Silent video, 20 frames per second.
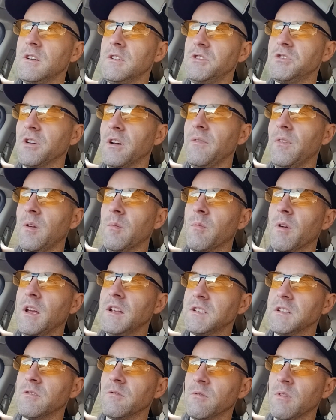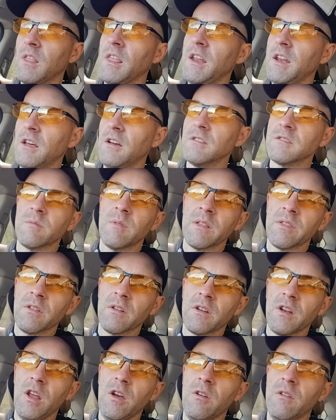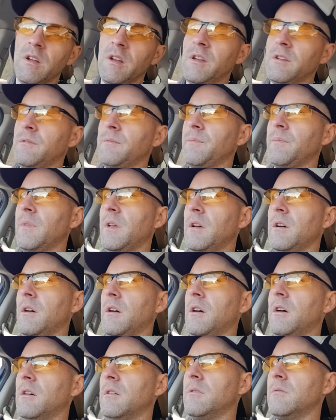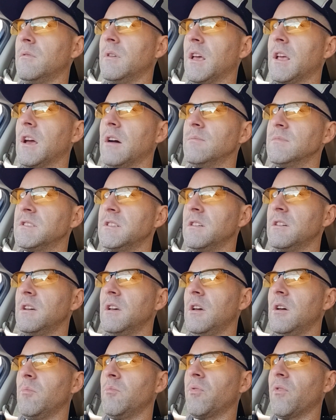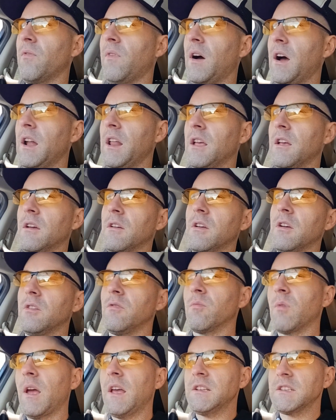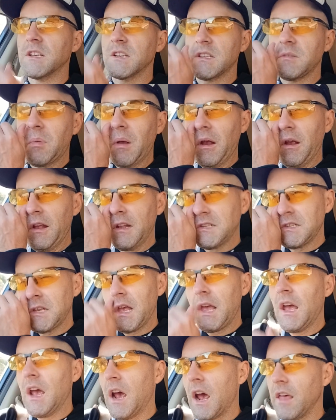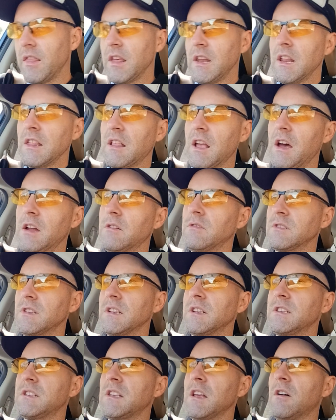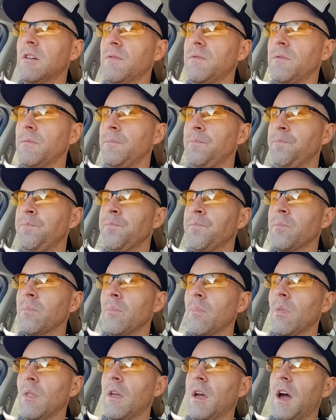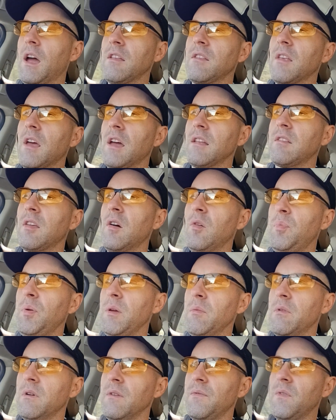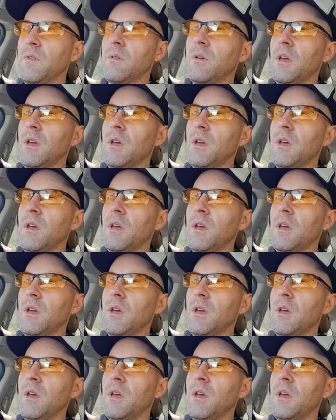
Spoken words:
Trivium Racing really knows what they're doing when it comes to providing a good race experience. And then the tunnels itself, I tell people, if